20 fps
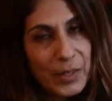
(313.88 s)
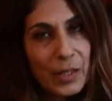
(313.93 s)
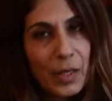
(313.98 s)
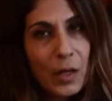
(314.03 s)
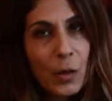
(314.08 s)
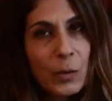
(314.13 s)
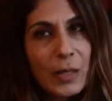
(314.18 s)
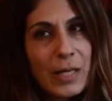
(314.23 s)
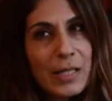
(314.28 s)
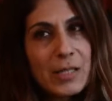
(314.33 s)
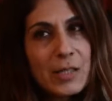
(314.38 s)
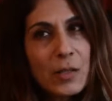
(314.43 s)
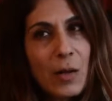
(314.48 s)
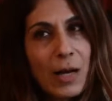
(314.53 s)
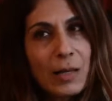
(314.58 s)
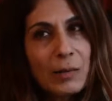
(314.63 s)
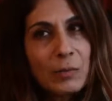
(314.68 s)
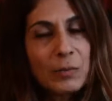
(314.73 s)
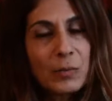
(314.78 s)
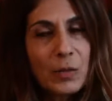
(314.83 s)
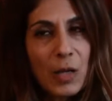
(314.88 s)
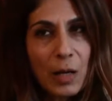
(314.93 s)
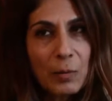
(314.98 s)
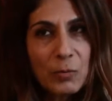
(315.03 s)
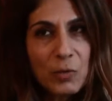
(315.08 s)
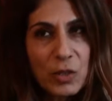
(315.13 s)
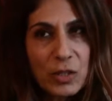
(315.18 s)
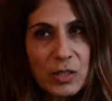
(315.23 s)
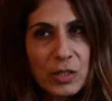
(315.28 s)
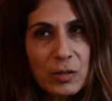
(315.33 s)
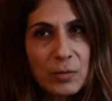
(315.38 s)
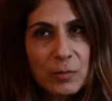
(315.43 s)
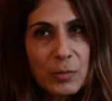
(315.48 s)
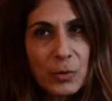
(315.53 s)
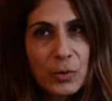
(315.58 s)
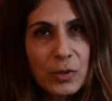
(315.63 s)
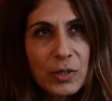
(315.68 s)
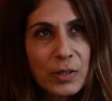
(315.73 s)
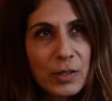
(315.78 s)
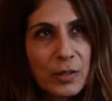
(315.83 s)
Okay, so I'm just going to
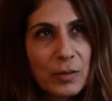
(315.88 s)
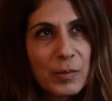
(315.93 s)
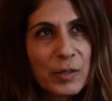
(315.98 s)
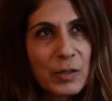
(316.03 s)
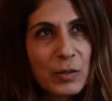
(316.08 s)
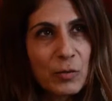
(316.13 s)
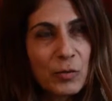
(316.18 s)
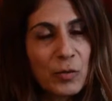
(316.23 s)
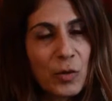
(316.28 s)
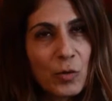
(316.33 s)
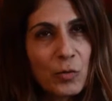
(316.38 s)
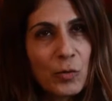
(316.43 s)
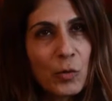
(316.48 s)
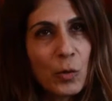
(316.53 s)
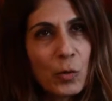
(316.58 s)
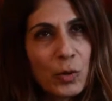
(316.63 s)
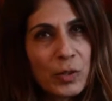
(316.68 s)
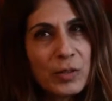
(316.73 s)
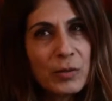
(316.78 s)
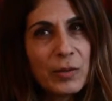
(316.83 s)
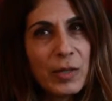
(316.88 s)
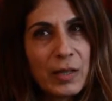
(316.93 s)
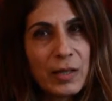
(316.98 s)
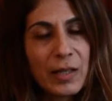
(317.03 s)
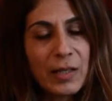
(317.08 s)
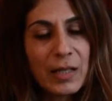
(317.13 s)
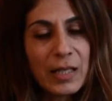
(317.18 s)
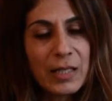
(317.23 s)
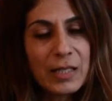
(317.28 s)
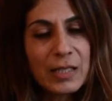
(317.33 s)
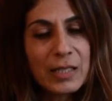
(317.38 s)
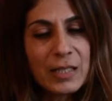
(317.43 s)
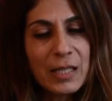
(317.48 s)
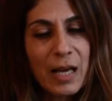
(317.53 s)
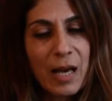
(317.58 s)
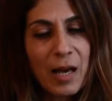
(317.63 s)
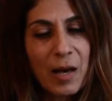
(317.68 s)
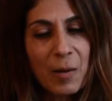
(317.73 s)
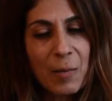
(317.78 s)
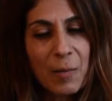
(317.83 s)
put a little bit of order in that. It's
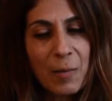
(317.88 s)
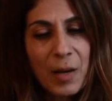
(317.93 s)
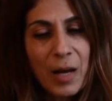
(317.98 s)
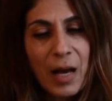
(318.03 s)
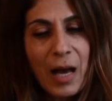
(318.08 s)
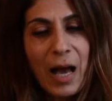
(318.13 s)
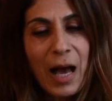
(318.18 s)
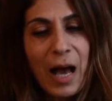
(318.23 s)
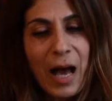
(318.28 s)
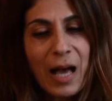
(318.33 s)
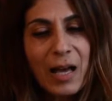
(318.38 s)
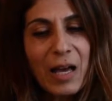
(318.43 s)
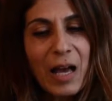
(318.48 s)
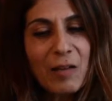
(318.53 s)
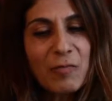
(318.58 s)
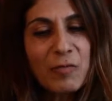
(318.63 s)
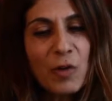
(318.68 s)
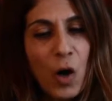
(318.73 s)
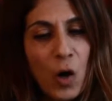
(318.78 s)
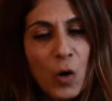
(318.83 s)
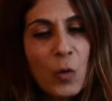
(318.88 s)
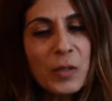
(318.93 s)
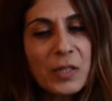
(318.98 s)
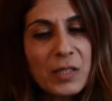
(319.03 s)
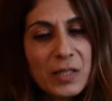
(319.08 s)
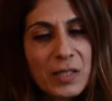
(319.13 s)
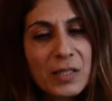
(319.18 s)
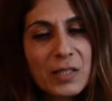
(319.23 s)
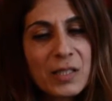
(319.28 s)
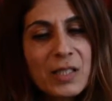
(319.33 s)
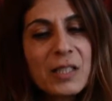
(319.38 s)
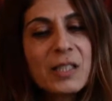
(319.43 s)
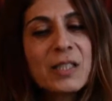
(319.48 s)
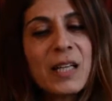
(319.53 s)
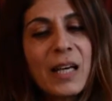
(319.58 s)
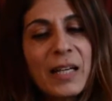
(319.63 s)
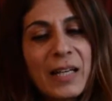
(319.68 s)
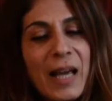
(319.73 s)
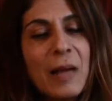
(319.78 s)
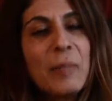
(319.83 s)
I've always, since
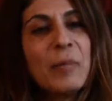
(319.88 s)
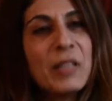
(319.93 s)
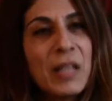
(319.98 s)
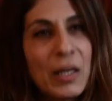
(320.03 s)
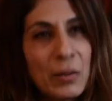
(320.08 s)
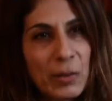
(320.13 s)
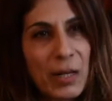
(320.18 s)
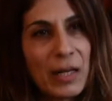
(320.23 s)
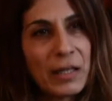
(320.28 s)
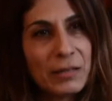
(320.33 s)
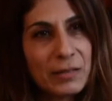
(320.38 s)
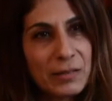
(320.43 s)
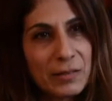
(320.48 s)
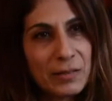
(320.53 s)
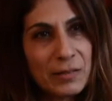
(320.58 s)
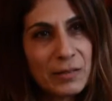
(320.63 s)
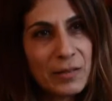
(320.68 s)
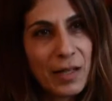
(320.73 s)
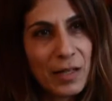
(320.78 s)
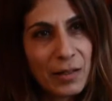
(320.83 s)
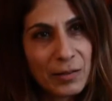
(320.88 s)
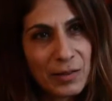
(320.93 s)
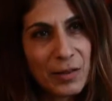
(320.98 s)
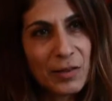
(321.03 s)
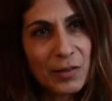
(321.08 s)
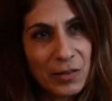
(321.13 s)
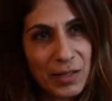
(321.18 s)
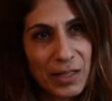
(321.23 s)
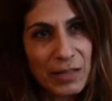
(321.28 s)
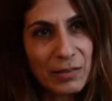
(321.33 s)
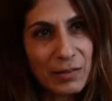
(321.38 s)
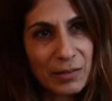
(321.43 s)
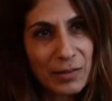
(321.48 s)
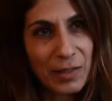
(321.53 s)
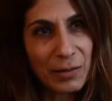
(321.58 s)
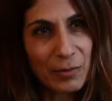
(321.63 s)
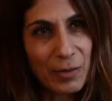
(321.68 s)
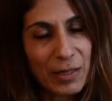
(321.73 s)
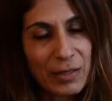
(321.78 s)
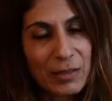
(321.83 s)
I am a director, a theater
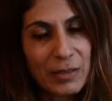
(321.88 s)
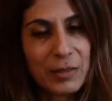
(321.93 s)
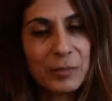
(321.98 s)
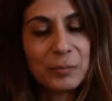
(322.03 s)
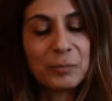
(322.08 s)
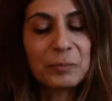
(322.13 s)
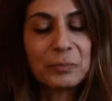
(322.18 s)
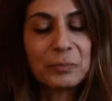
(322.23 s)
director,